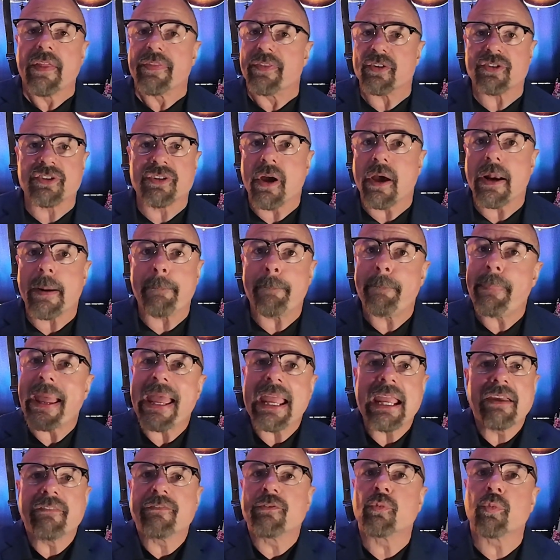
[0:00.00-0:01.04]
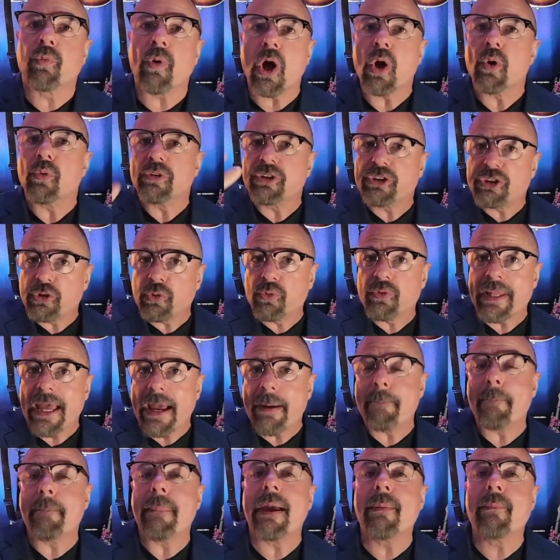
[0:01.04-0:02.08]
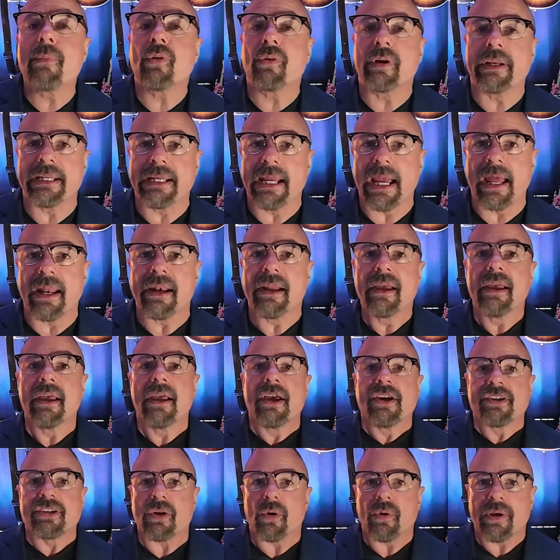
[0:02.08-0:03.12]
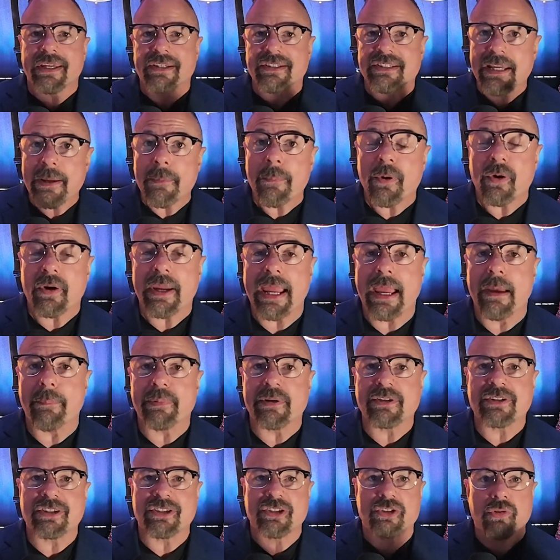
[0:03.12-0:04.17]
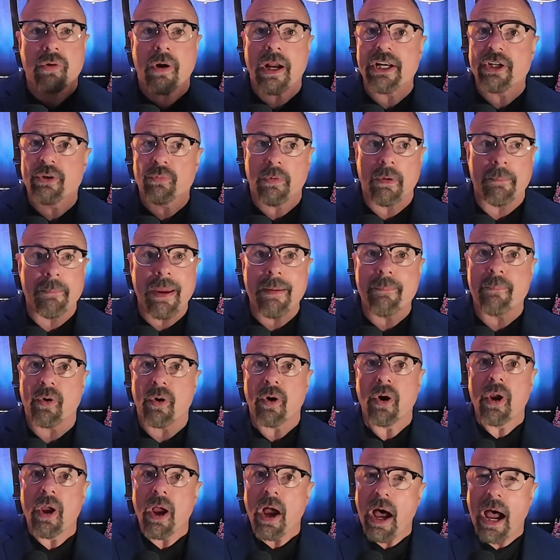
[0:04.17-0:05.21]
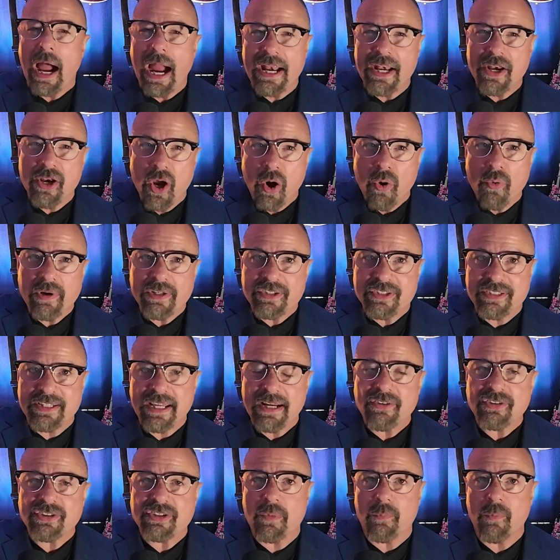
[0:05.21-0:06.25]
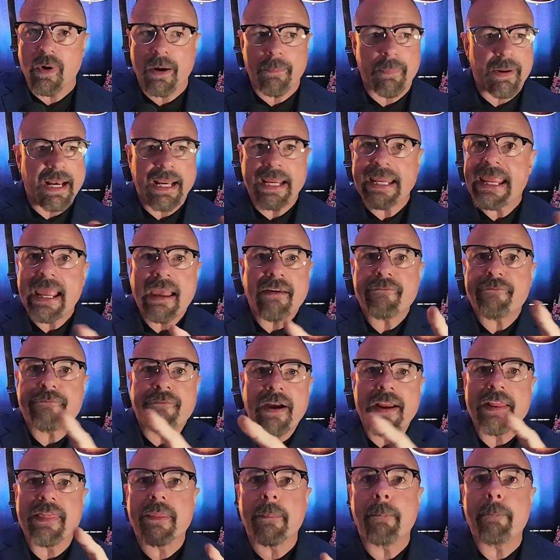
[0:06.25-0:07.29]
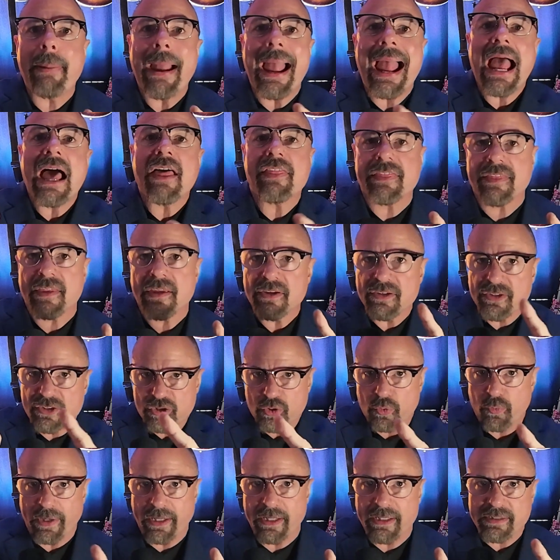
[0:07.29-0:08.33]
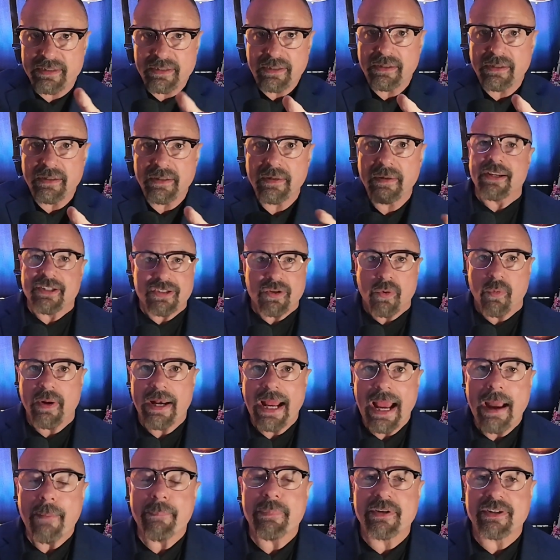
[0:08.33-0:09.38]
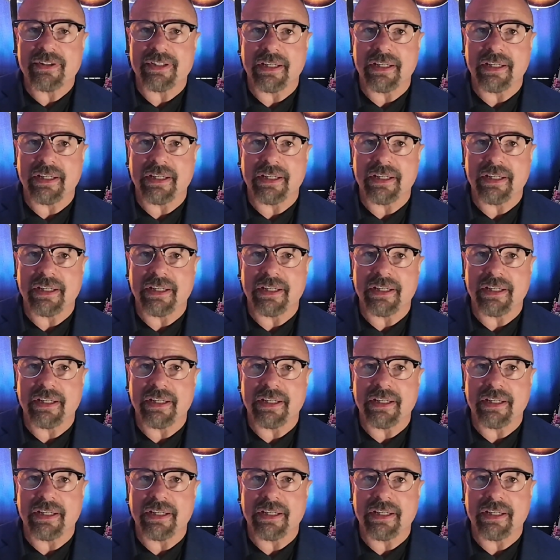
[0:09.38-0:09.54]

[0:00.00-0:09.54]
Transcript: there's not a paved road to that memory yet. So his hippocampus is trying to remember, I know it's there somewhere, but I can't find the path to it. And so what happens